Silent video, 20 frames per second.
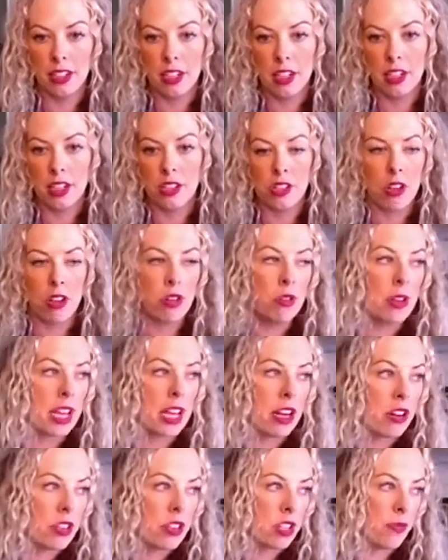So who
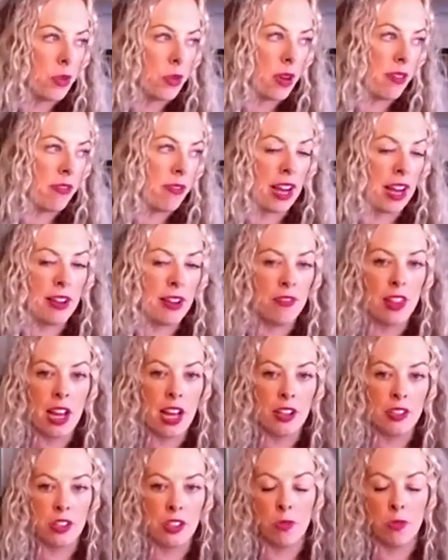cares if you have
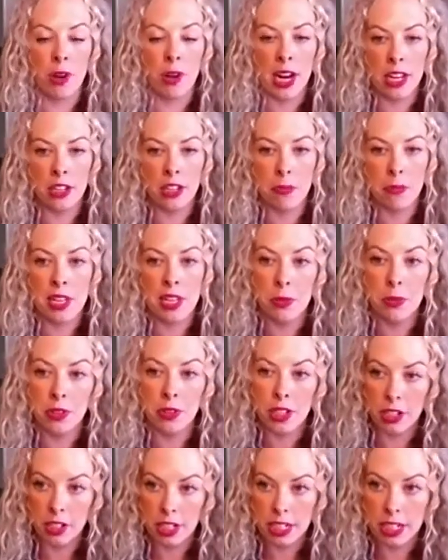5,000 random people that
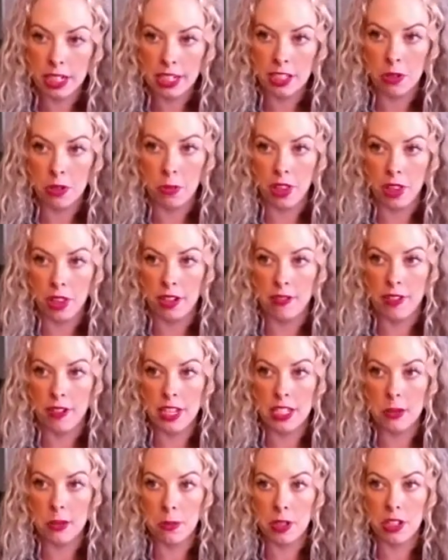you're connected with on
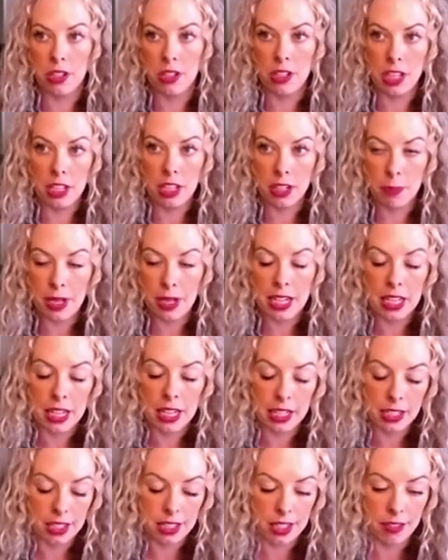Facebook? You need to be
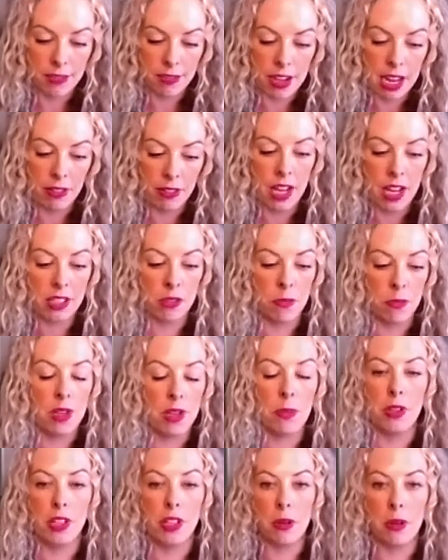connected to 5,000
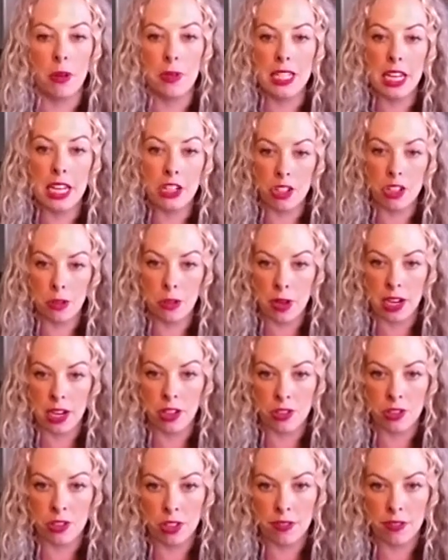people that could potentially buy your
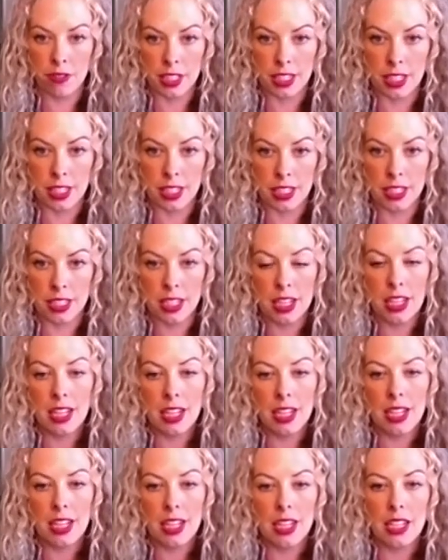services.
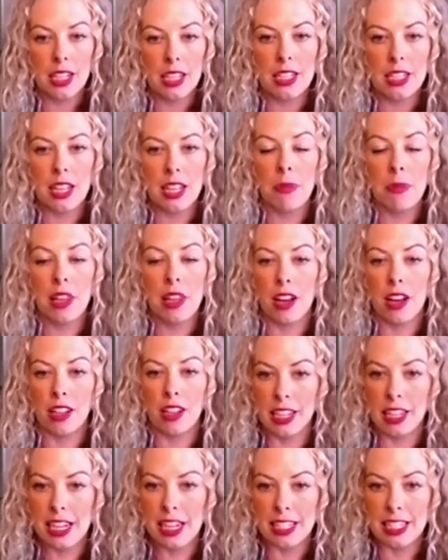Same thing on
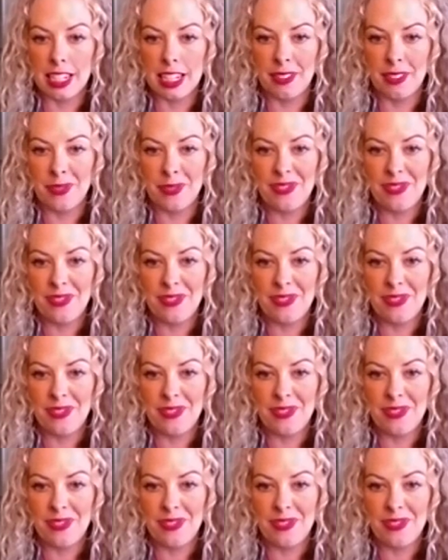LinkedIn.